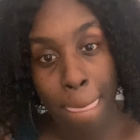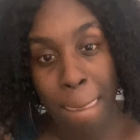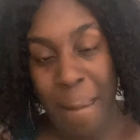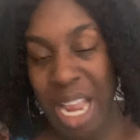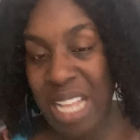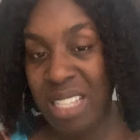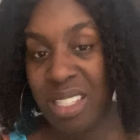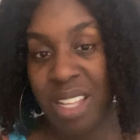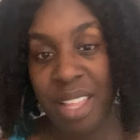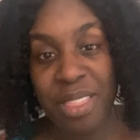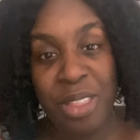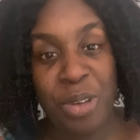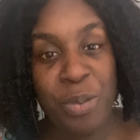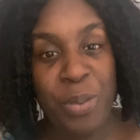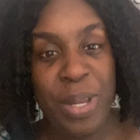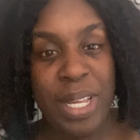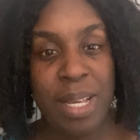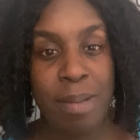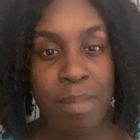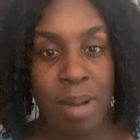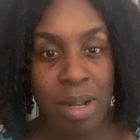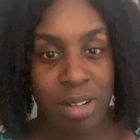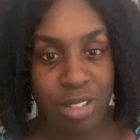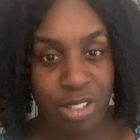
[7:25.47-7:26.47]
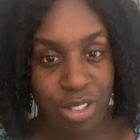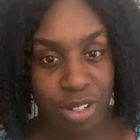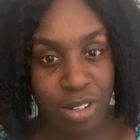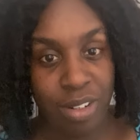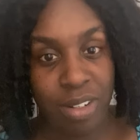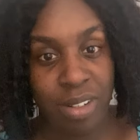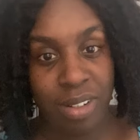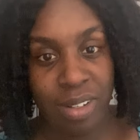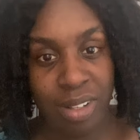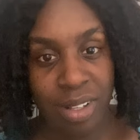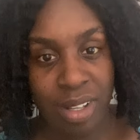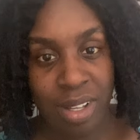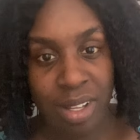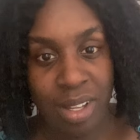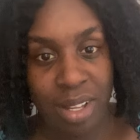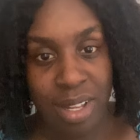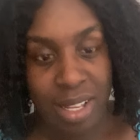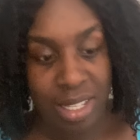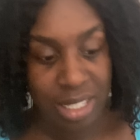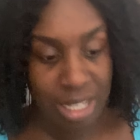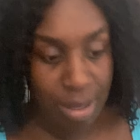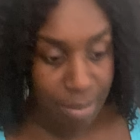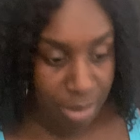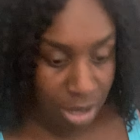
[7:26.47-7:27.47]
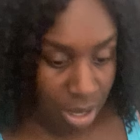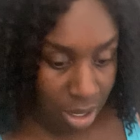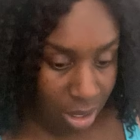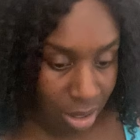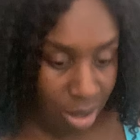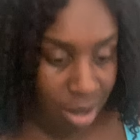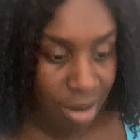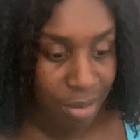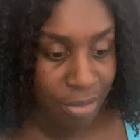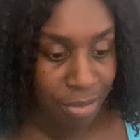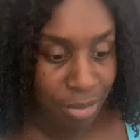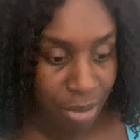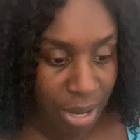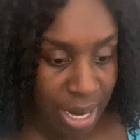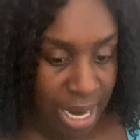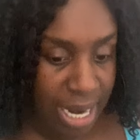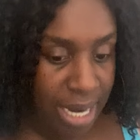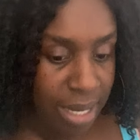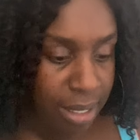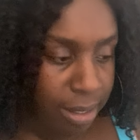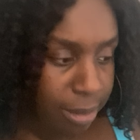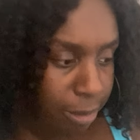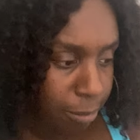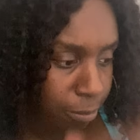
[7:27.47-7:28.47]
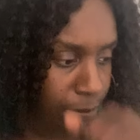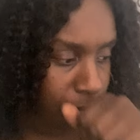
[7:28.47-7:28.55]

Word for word: There's nothing weak about y'all. Some of y'all are afraid